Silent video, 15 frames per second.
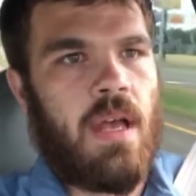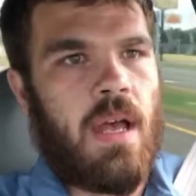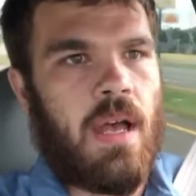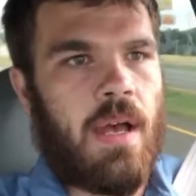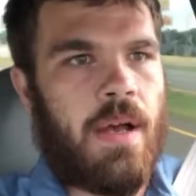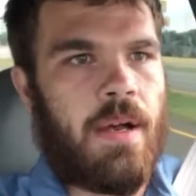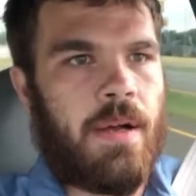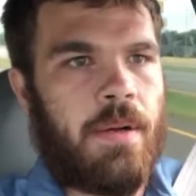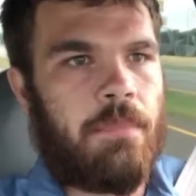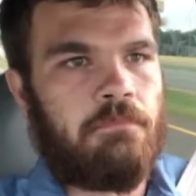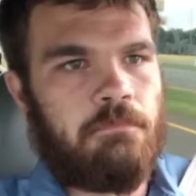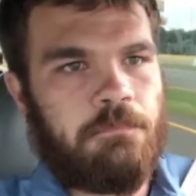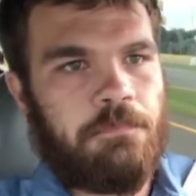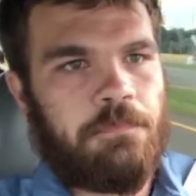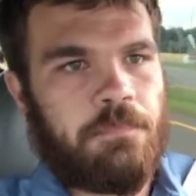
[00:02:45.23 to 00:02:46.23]

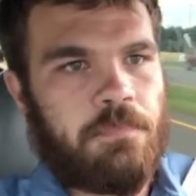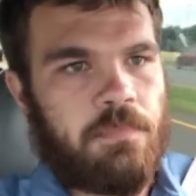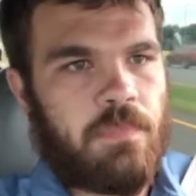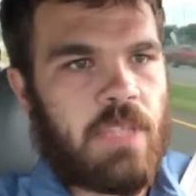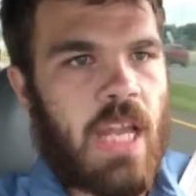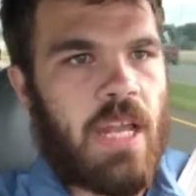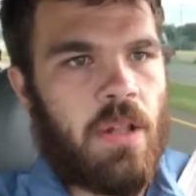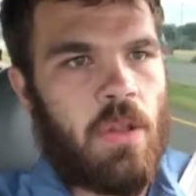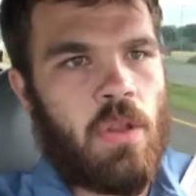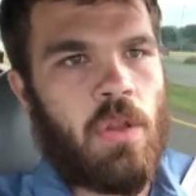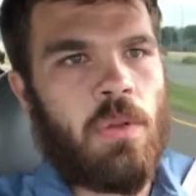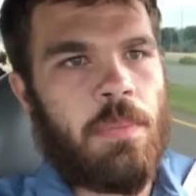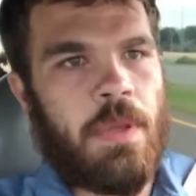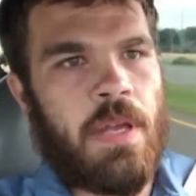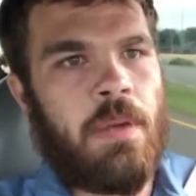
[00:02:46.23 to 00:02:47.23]
and a little
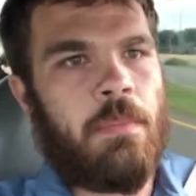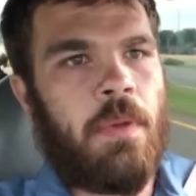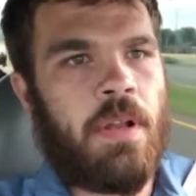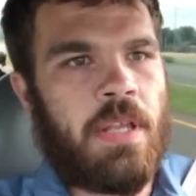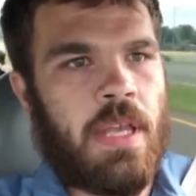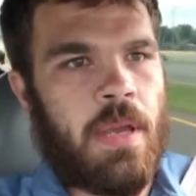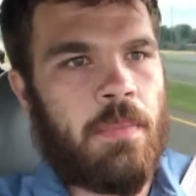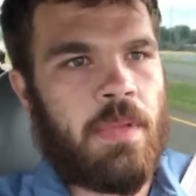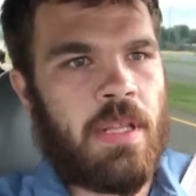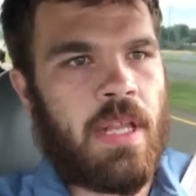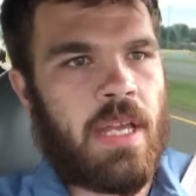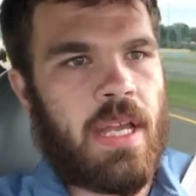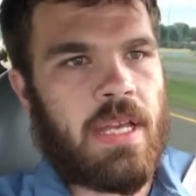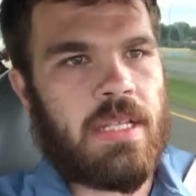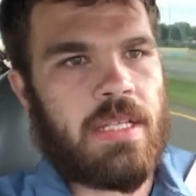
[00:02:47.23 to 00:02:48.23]
bit money. I mean,
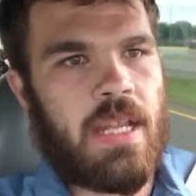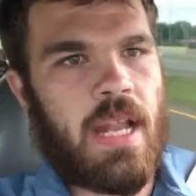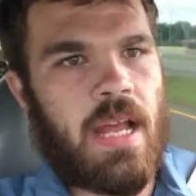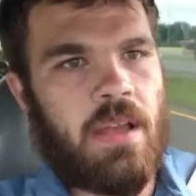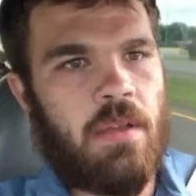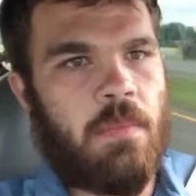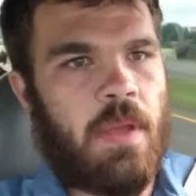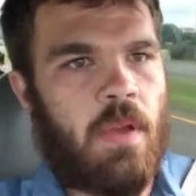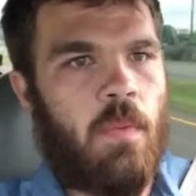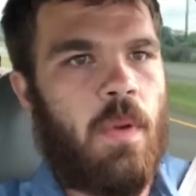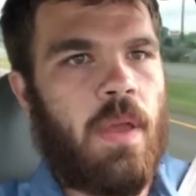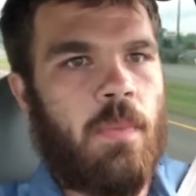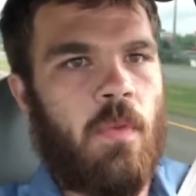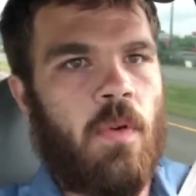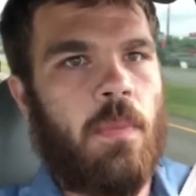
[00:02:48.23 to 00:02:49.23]
like I said, I could make way
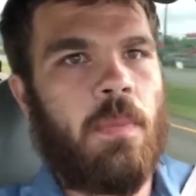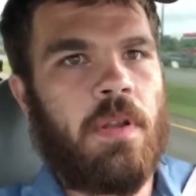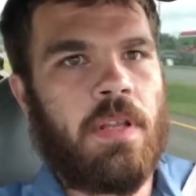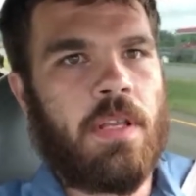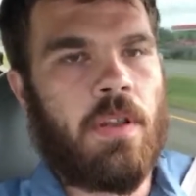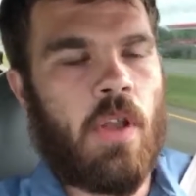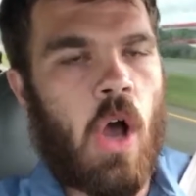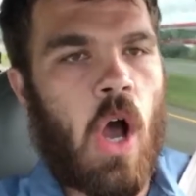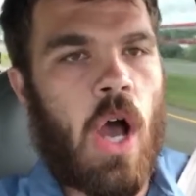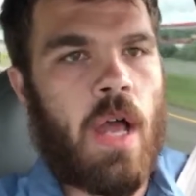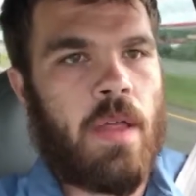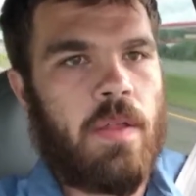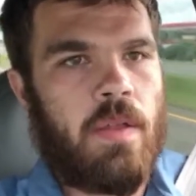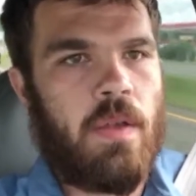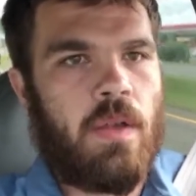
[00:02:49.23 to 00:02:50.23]
more money not
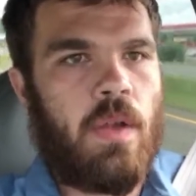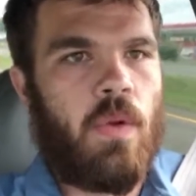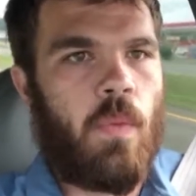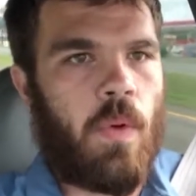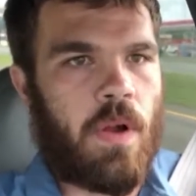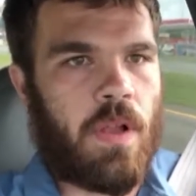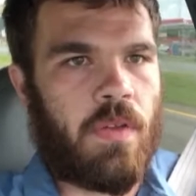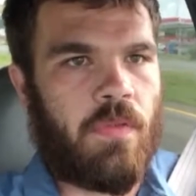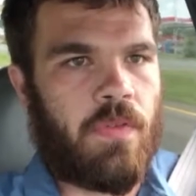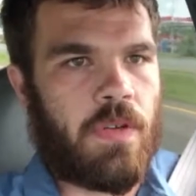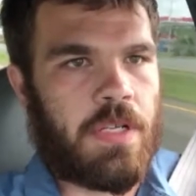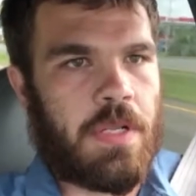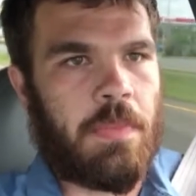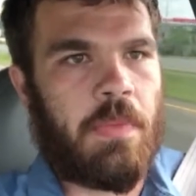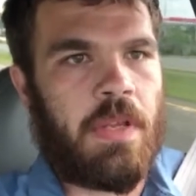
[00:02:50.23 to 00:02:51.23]
working for
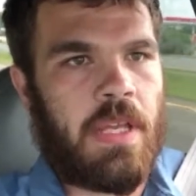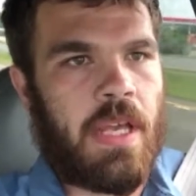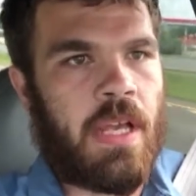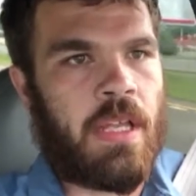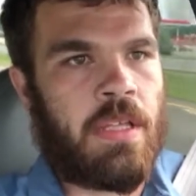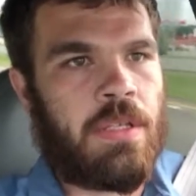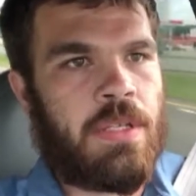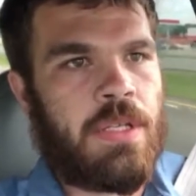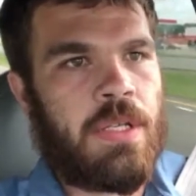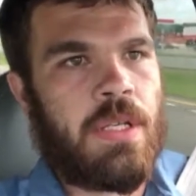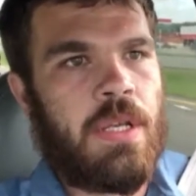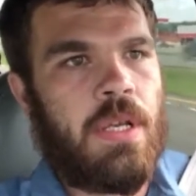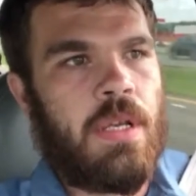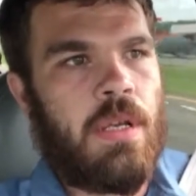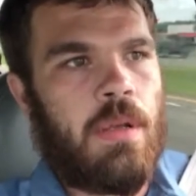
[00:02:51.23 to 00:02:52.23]
somebody else,
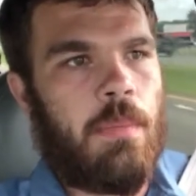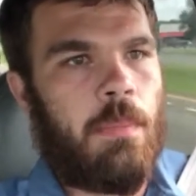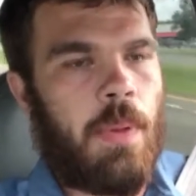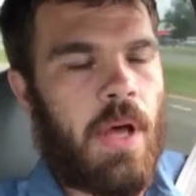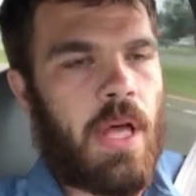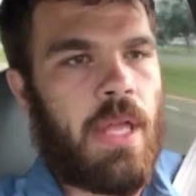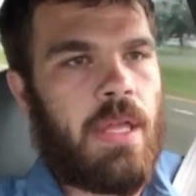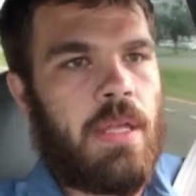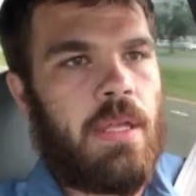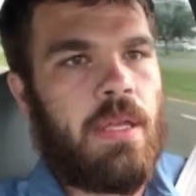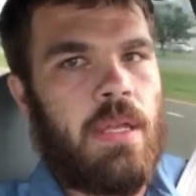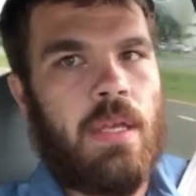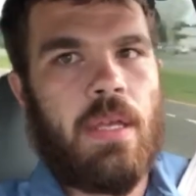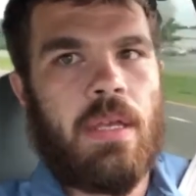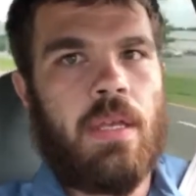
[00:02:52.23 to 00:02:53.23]
but,
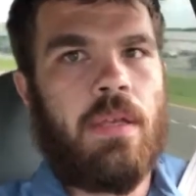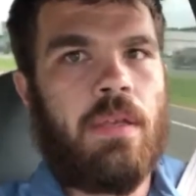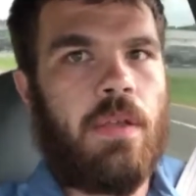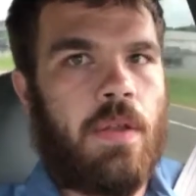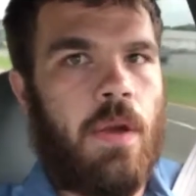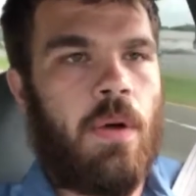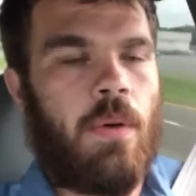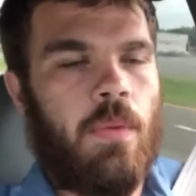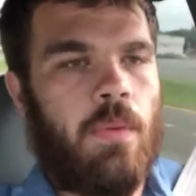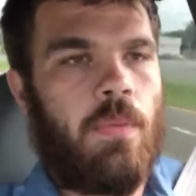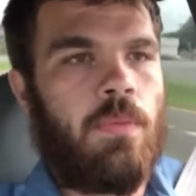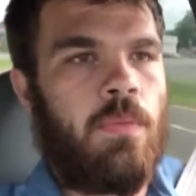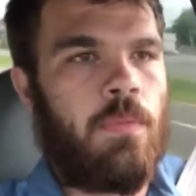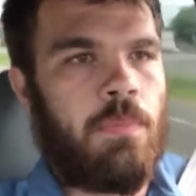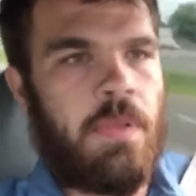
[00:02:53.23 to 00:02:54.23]
you know,
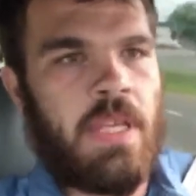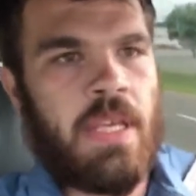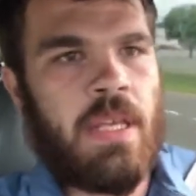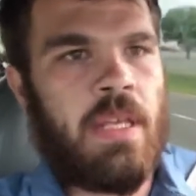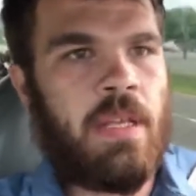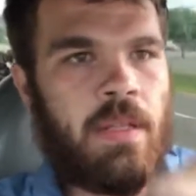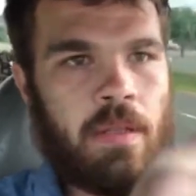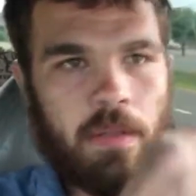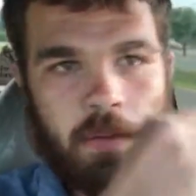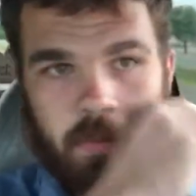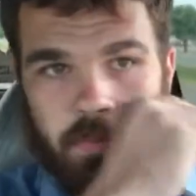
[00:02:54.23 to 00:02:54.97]
being